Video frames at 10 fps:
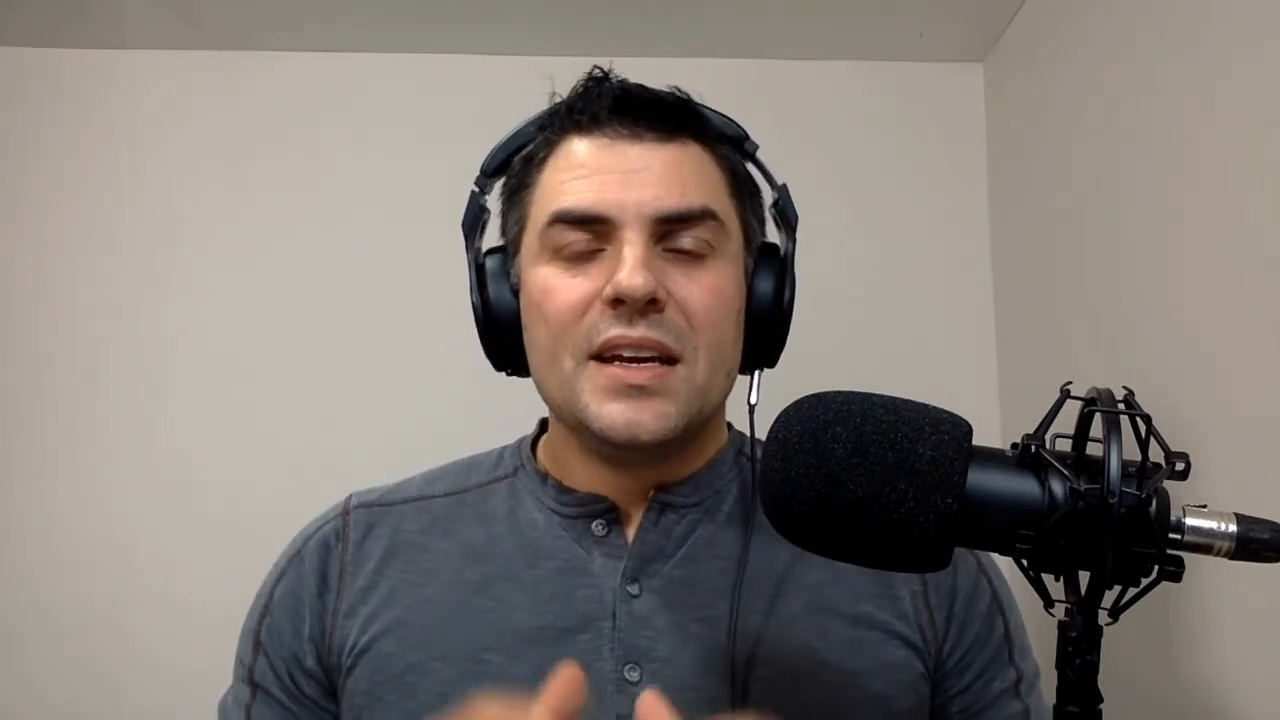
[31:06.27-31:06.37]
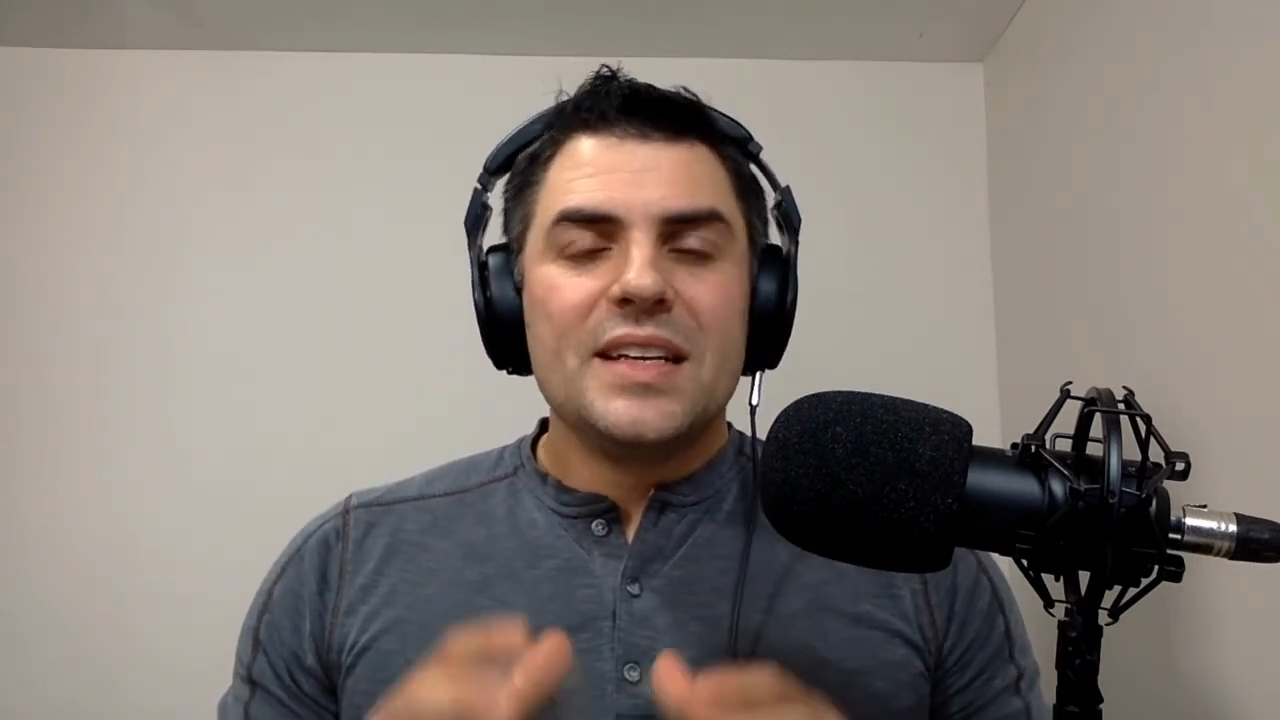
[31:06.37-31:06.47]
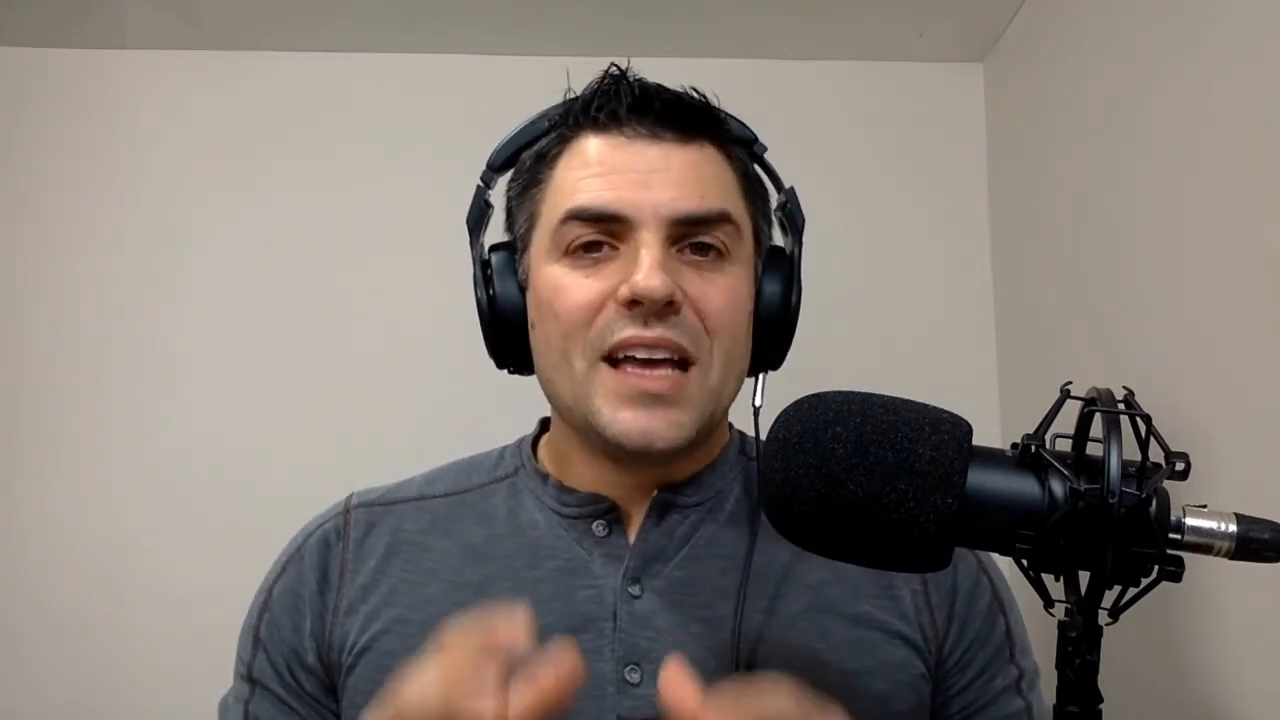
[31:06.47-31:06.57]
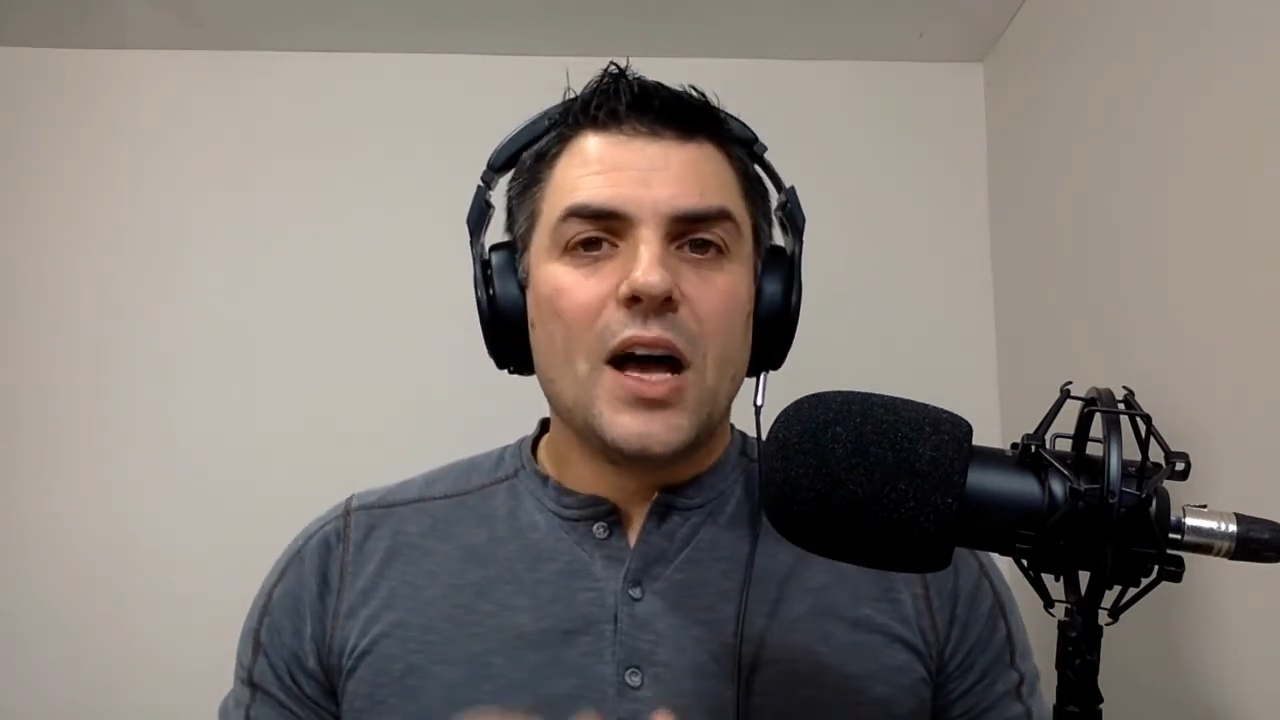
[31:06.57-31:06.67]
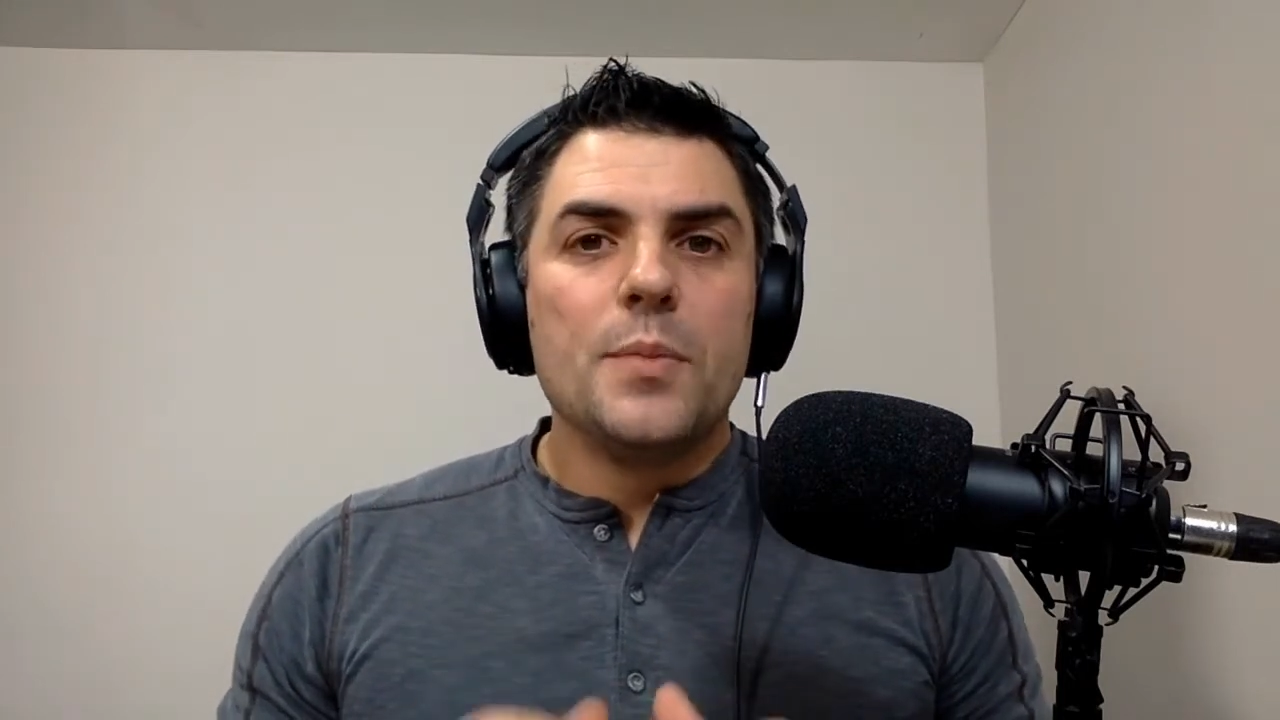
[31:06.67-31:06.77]

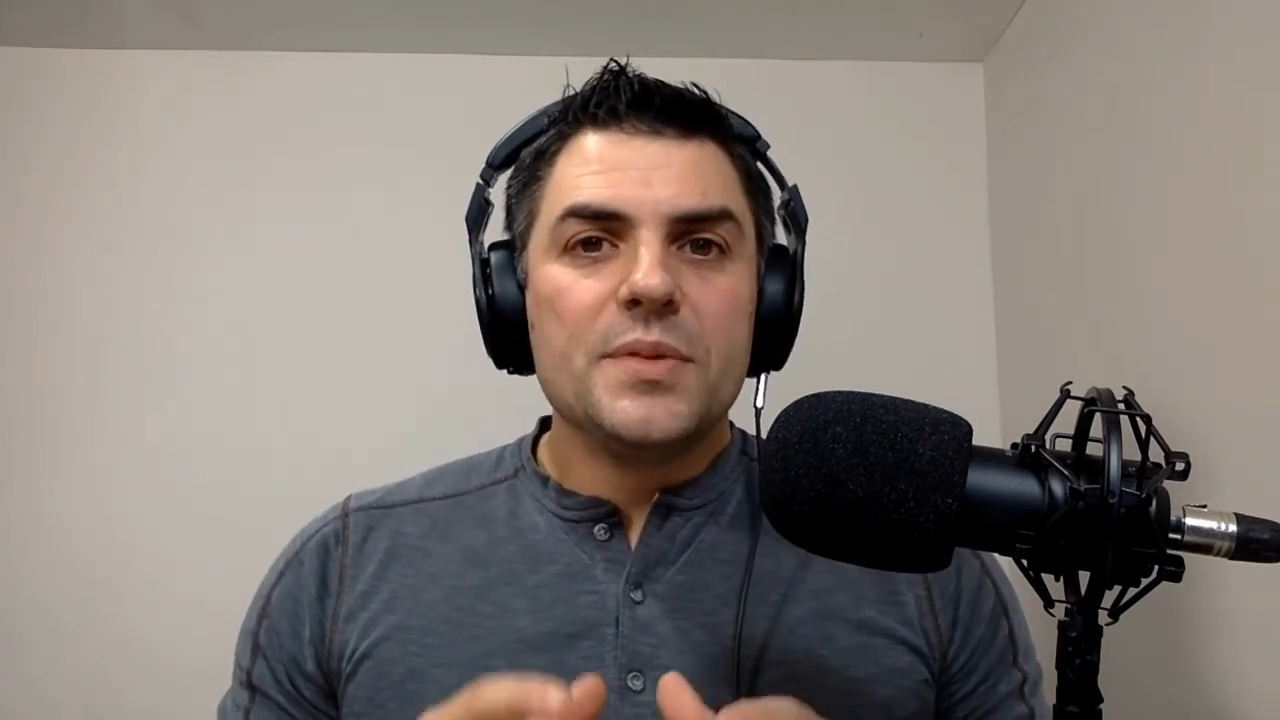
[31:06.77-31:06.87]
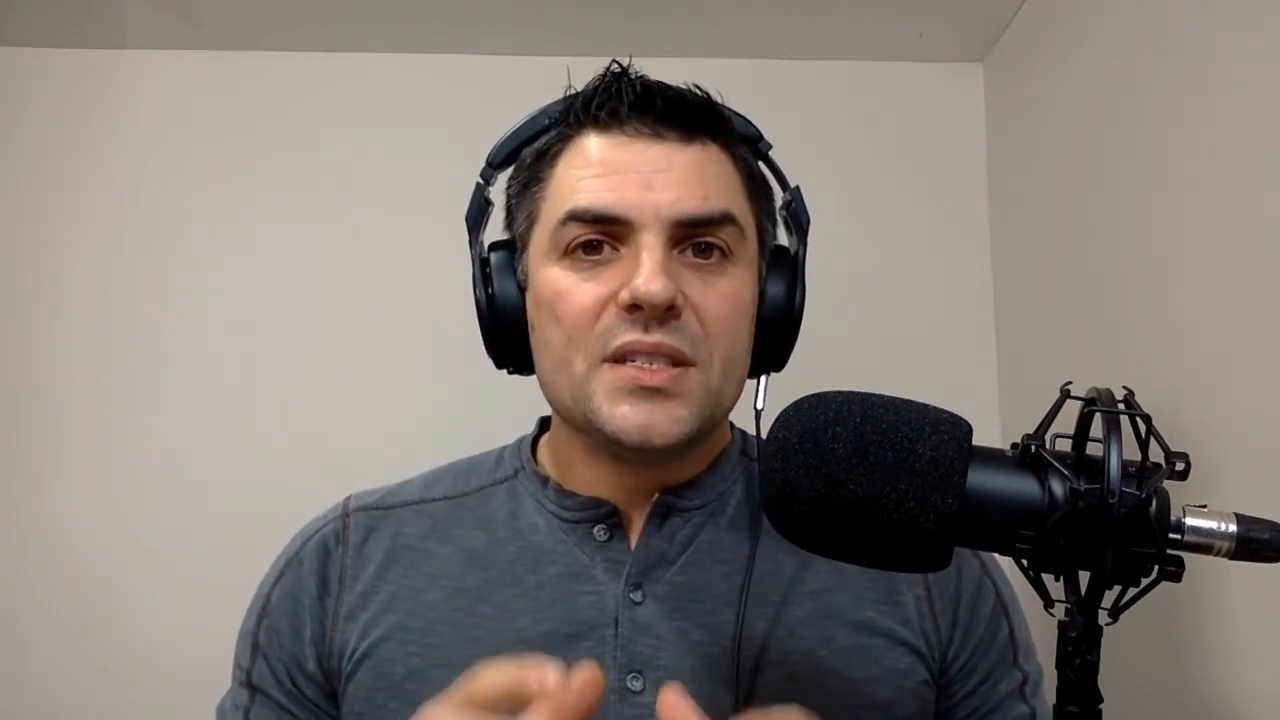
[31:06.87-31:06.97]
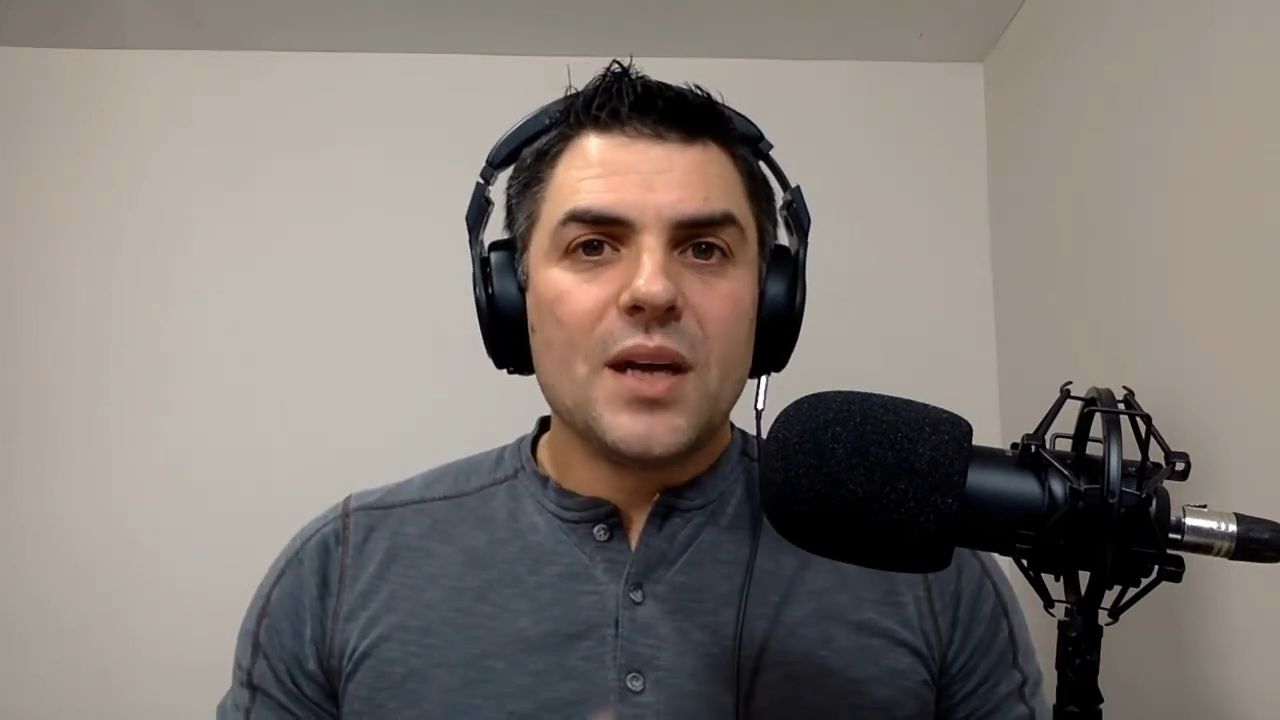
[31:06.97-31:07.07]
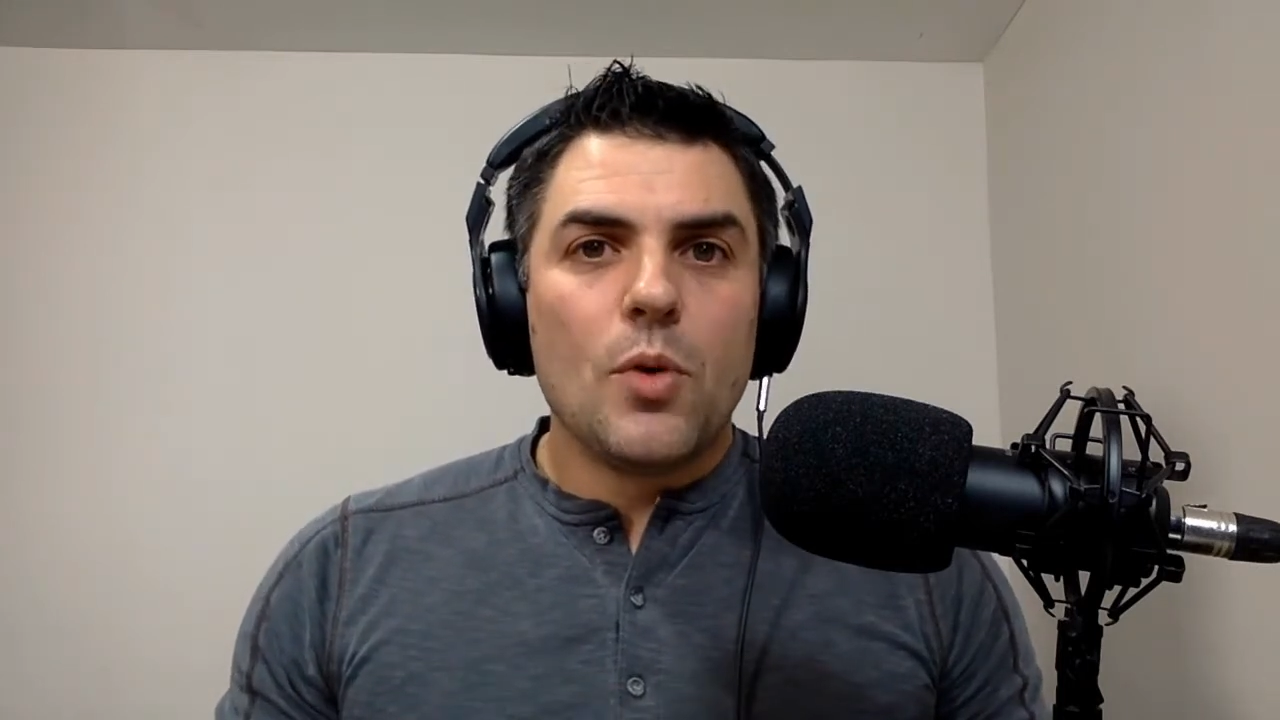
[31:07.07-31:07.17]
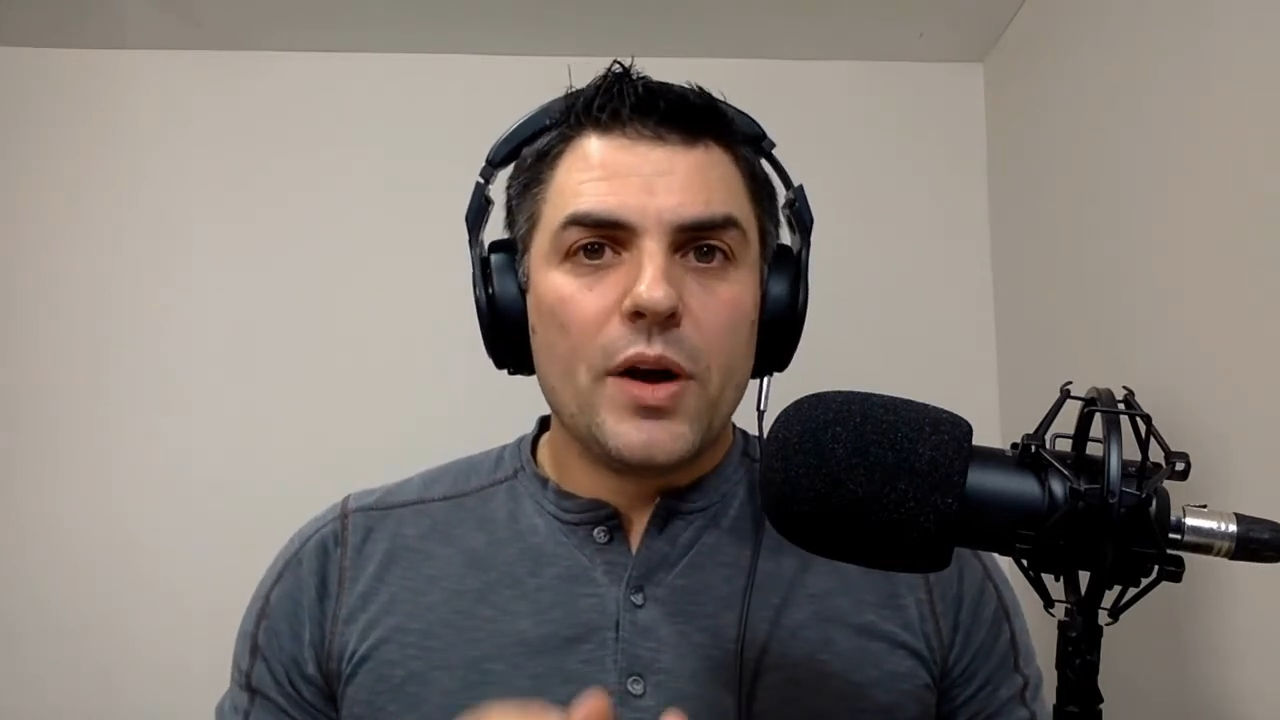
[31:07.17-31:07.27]
is help
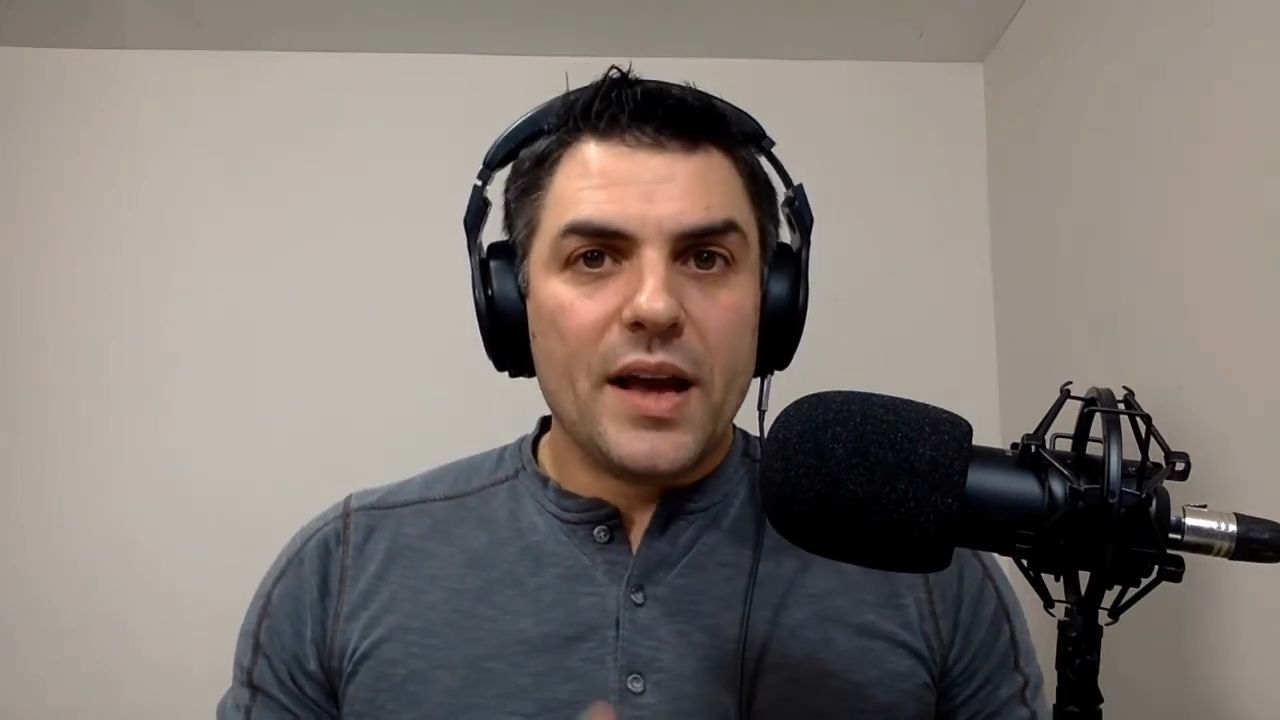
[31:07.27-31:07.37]
someone